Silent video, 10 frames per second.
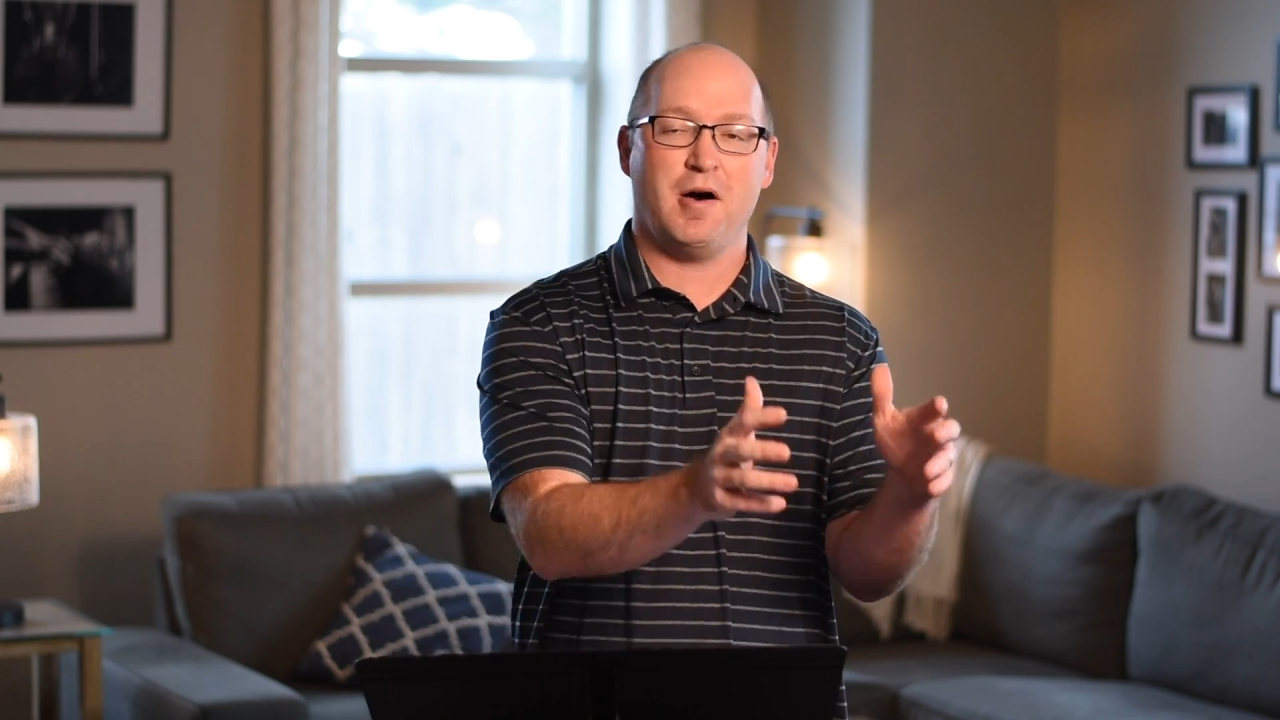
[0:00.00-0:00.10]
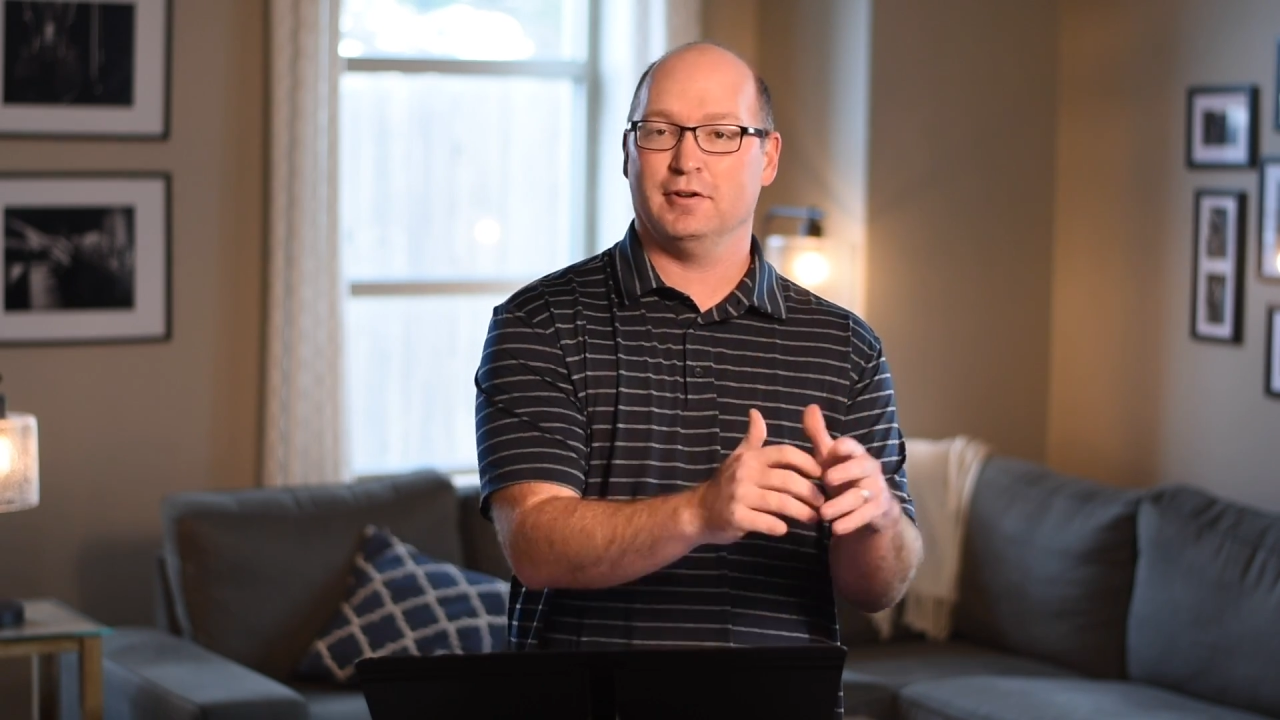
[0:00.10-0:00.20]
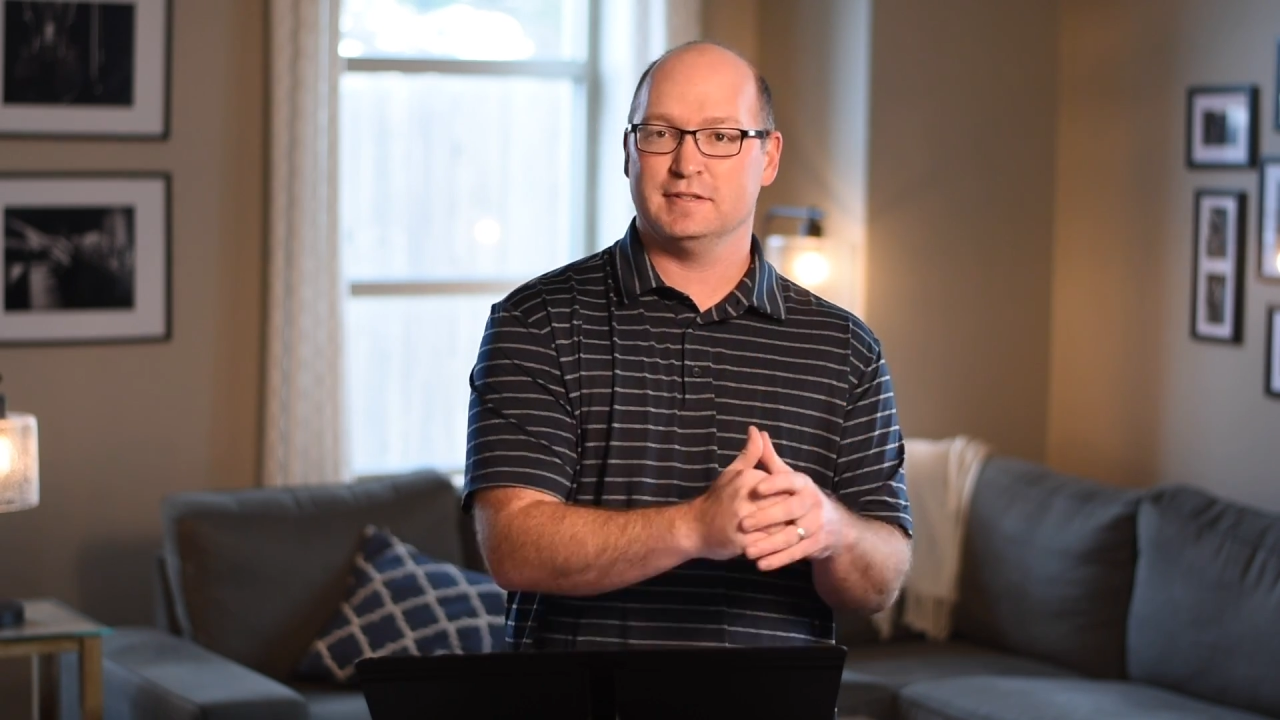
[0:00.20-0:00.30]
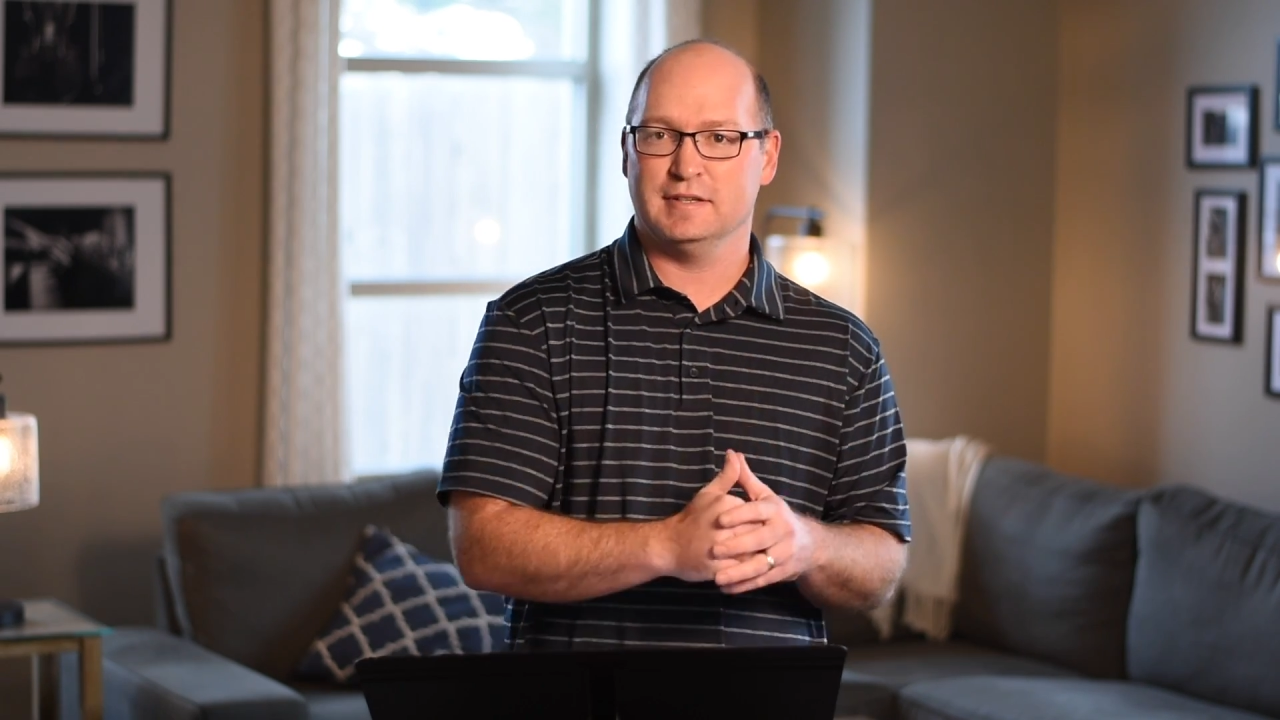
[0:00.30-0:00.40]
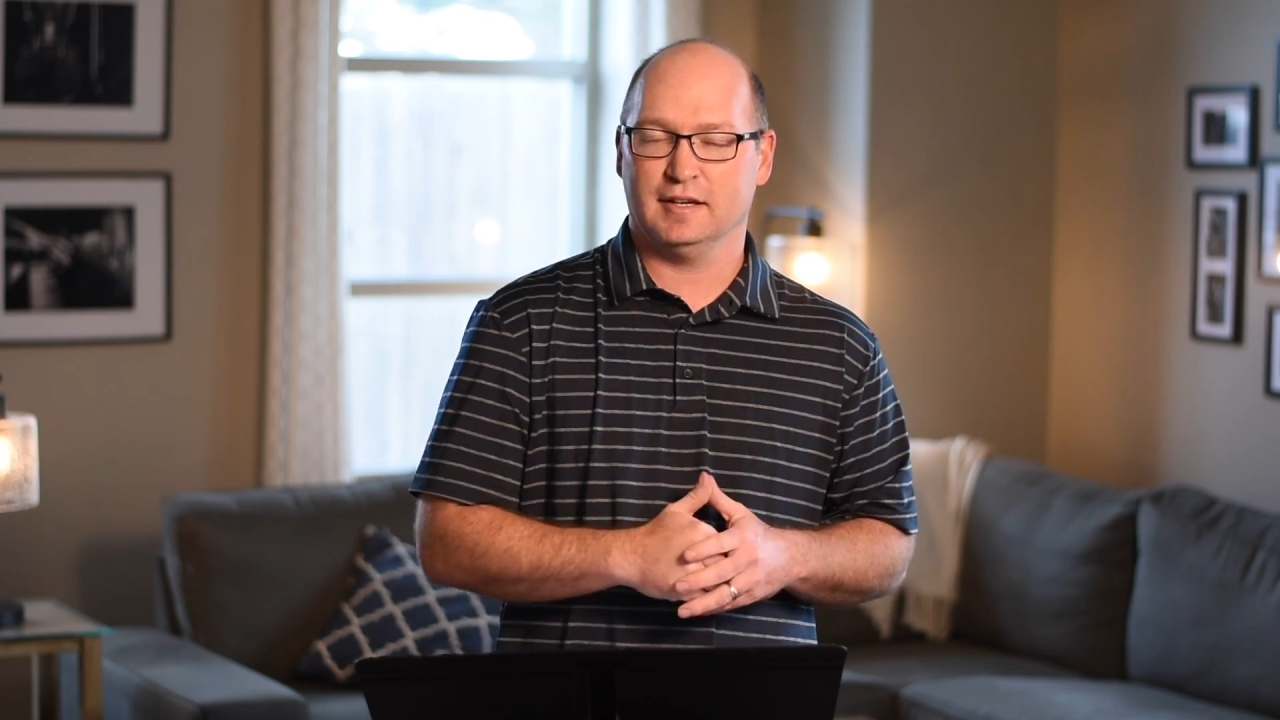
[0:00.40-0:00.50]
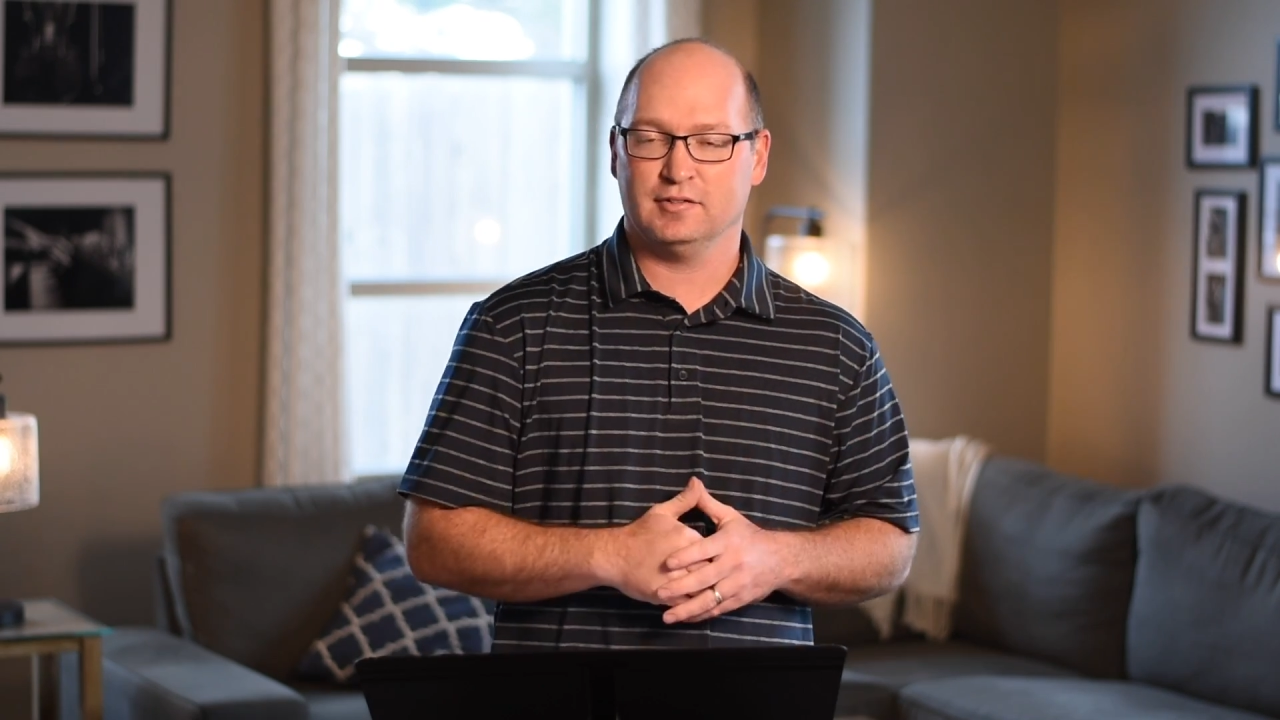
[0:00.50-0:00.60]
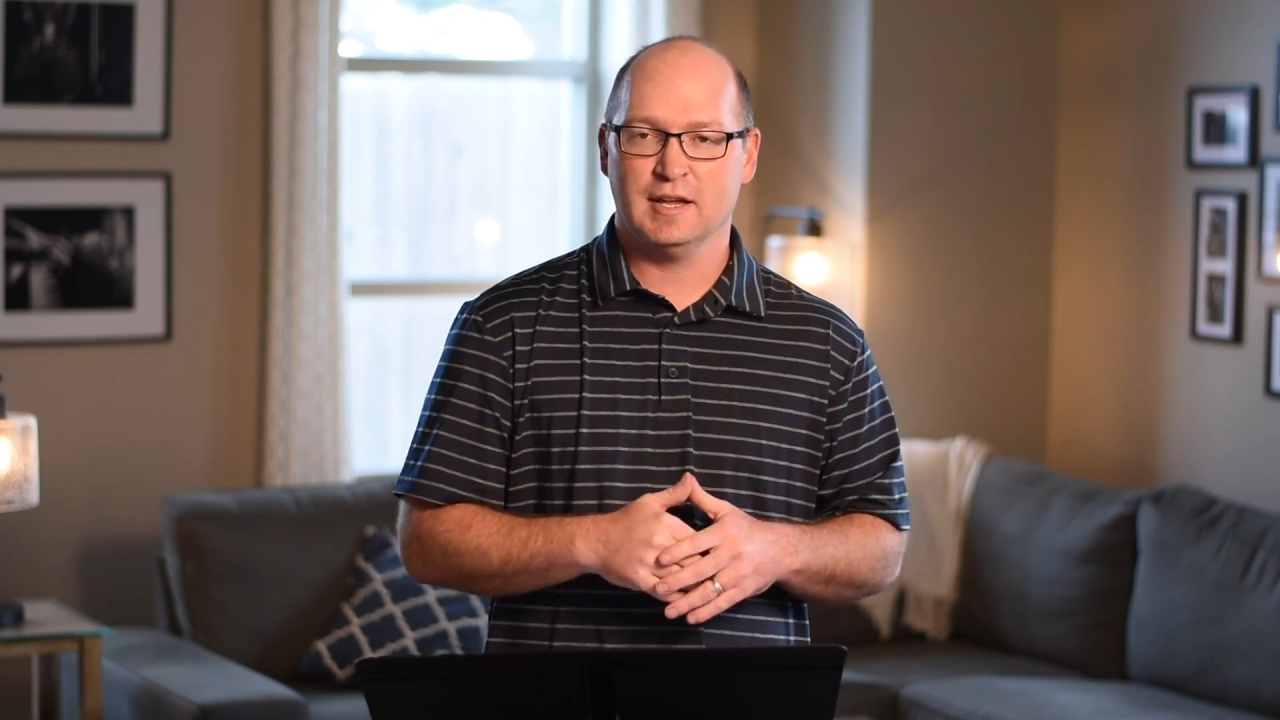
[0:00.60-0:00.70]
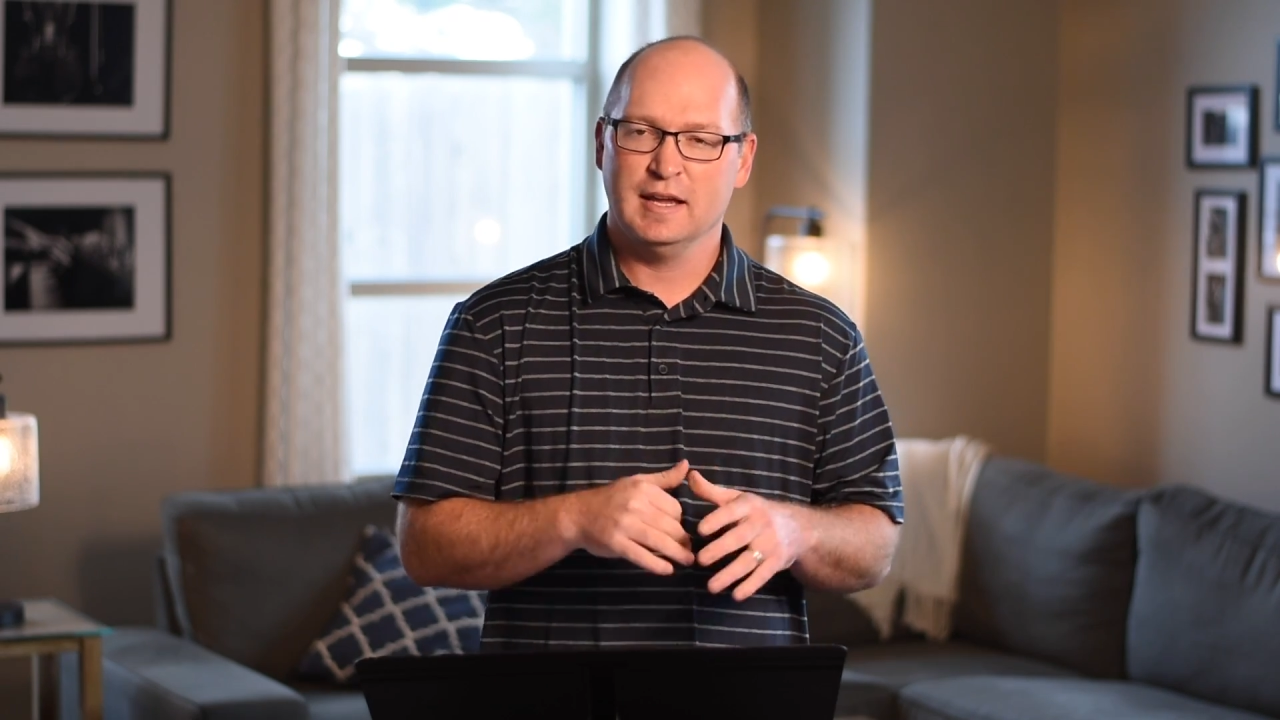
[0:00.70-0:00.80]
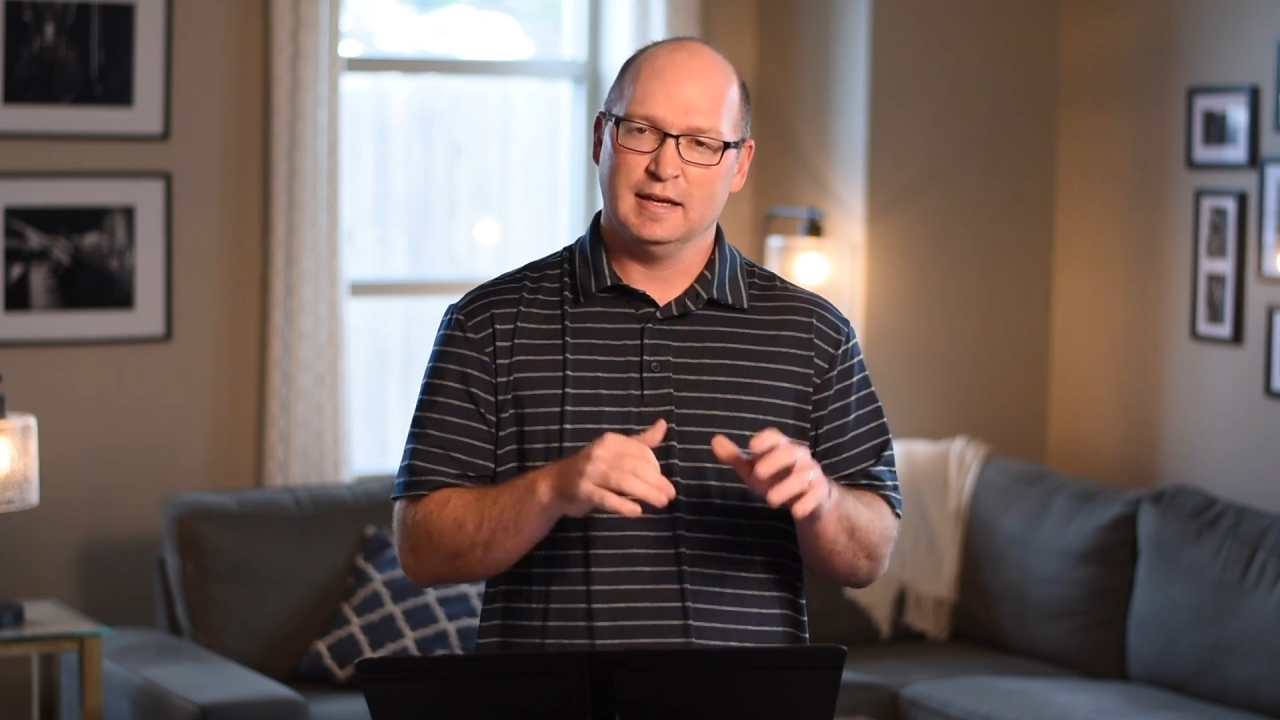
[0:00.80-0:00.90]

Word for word: politics.